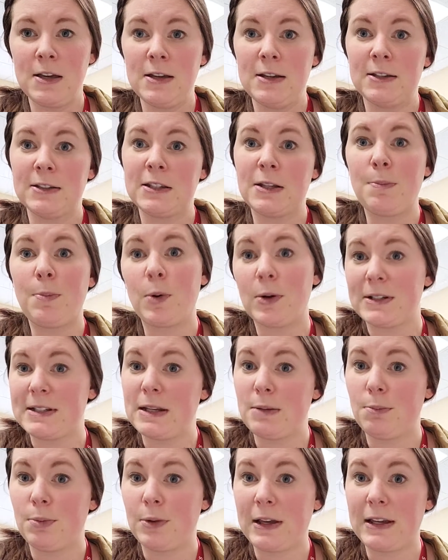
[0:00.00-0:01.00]
supports
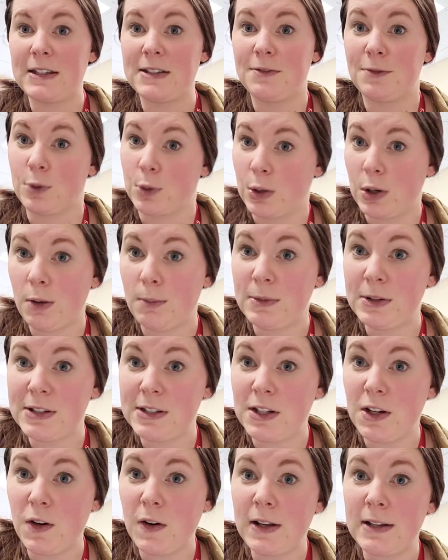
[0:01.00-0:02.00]
in place for homeless
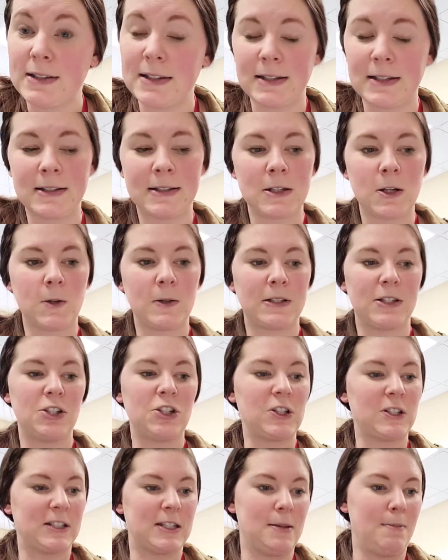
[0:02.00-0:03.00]
students, and so it's
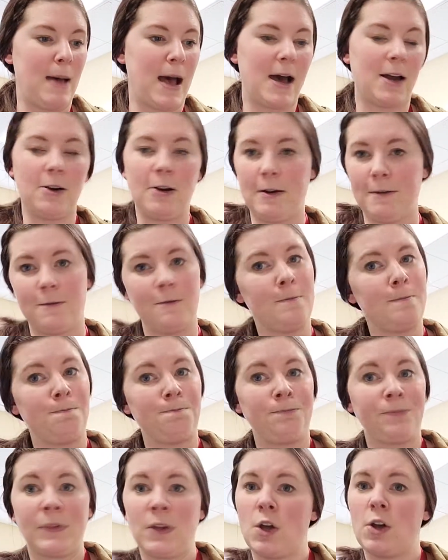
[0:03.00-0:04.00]
just a matter of
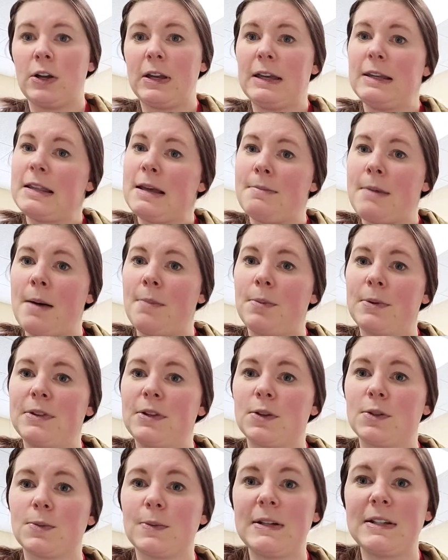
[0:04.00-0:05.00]
hooking them up with
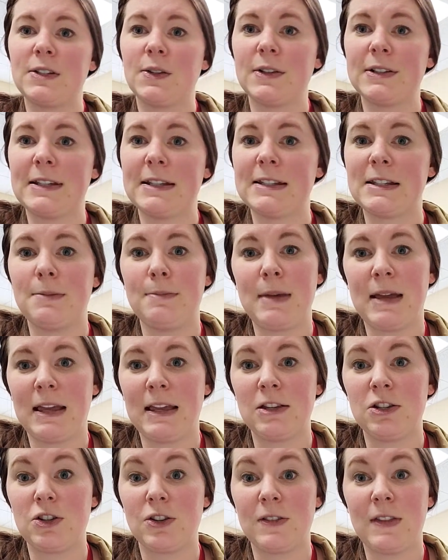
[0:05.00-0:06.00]
those resources and making
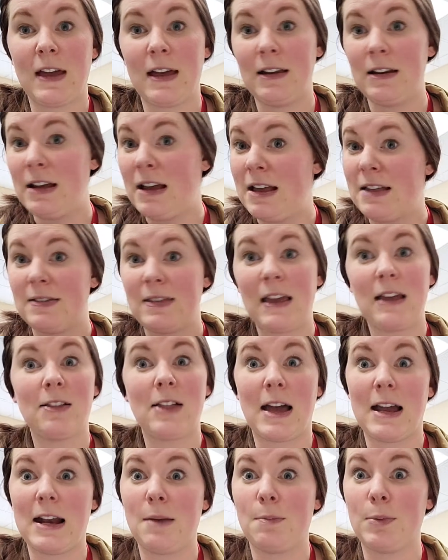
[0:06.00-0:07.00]
sure that they
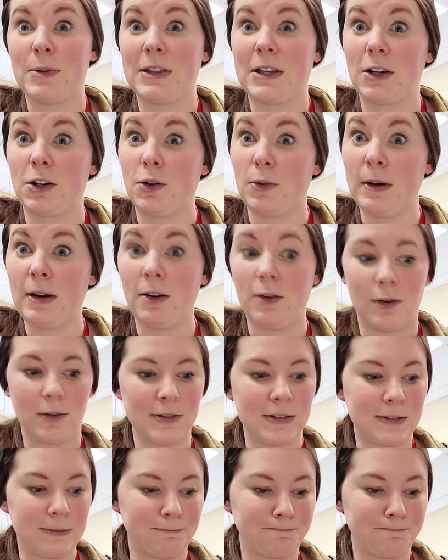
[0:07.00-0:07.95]
line up with their career goals.